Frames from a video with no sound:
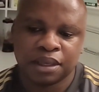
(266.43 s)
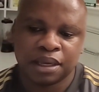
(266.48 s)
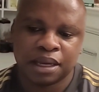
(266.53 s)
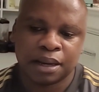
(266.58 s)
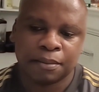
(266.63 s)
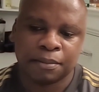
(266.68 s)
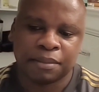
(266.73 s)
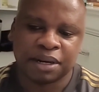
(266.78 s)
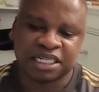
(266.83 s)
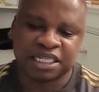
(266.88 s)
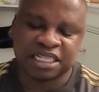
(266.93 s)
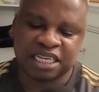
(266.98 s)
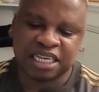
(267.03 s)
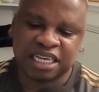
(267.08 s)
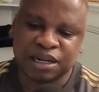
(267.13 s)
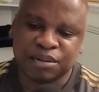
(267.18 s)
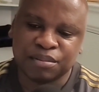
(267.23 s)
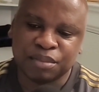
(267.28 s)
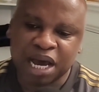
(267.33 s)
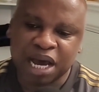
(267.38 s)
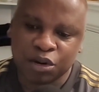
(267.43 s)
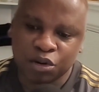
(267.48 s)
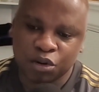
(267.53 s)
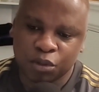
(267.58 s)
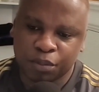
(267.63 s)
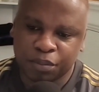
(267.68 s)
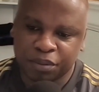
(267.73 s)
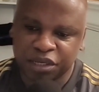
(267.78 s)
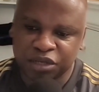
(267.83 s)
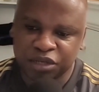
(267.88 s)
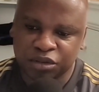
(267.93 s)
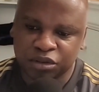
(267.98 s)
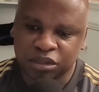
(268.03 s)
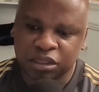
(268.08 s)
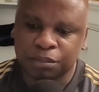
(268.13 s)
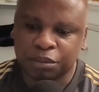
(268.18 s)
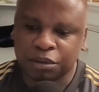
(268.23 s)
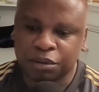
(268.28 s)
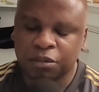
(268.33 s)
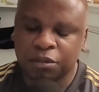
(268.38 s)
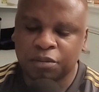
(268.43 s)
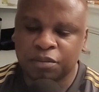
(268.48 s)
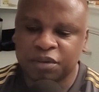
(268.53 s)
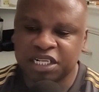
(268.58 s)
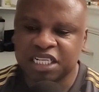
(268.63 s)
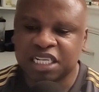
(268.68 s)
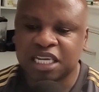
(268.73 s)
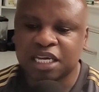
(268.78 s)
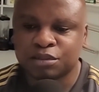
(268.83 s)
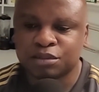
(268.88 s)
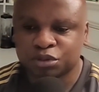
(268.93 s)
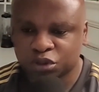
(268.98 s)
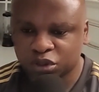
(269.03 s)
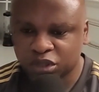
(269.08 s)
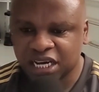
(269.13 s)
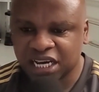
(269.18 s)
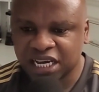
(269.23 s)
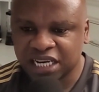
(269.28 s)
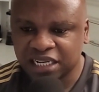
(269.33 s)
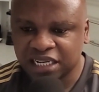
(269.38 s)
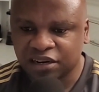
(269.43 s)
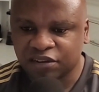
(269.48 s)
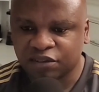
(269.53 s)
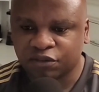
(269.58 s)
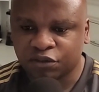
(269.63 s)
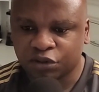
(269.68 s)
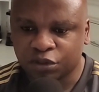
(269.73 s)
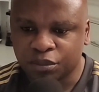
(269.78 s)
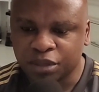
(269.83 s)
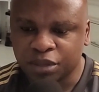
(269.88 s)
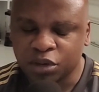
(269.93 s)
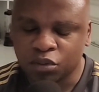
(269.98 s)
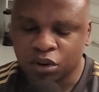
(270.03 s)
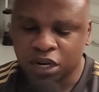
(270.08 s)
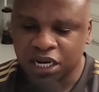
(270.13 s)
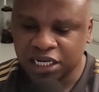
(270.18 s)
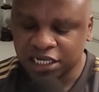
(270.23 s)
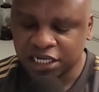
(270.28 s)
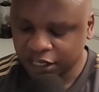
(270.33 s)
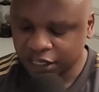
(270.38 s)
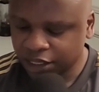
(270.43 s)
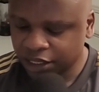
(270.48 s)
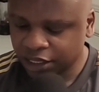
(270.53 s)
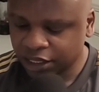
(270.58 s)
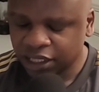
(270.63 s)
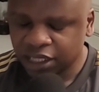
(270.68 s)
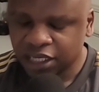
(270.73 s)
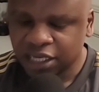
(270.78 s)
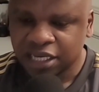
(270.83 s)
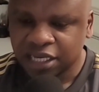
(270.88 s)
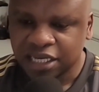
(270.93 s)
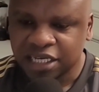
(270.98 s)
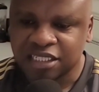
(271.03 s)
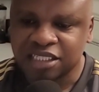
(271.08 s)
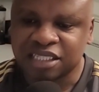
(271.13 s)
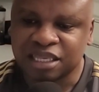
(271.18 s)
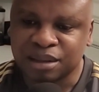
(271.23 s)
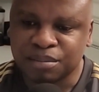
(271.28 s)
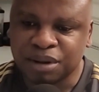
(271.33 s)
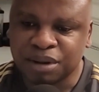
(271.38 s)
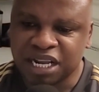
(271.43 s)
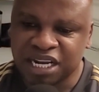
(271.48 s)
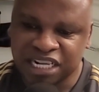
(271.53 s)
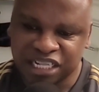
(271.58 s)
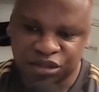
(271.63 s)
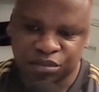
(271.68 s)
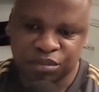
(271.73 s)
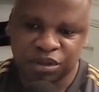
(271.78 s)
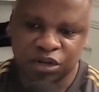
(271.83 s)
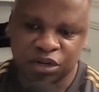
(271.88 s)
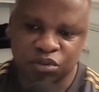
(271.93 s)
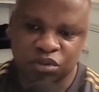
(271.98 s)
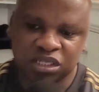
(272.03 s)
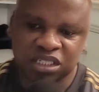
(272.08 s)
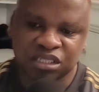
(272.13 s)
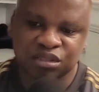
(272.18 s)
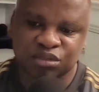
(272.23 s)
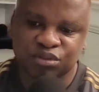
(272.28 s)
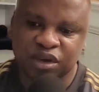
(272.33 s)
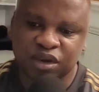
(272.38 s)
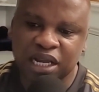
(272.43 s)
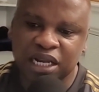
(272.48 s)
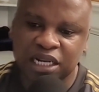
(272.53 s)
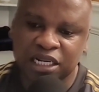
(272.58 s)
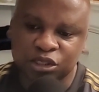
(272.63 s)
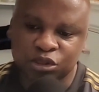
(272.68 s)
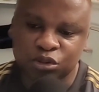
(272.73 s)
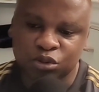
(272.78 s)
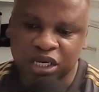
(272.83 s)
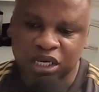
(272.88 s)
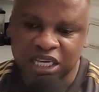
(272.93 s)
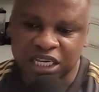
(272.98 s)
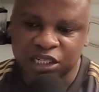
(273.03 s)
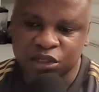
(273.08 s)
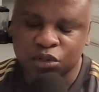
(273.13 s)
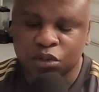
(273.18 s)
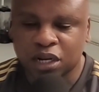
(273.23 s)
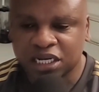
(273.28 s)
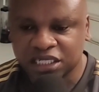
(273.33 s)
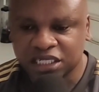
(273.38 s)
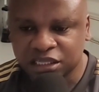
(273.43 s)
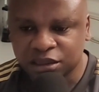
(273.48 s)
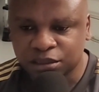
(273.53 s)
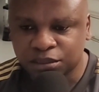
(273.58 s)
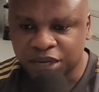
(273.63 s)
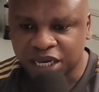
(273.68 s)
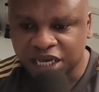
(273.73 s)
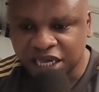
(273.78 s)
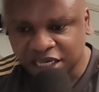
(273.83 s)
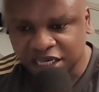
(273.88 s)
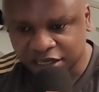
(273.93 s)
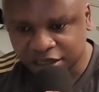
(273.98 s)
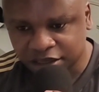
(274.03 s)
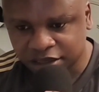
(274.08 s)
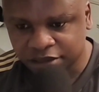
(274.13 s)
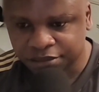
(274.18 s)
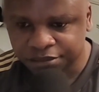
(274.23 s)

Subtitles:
But in my opinion, the problem at Caps United, for me, one, is the management which is failing to get quality players.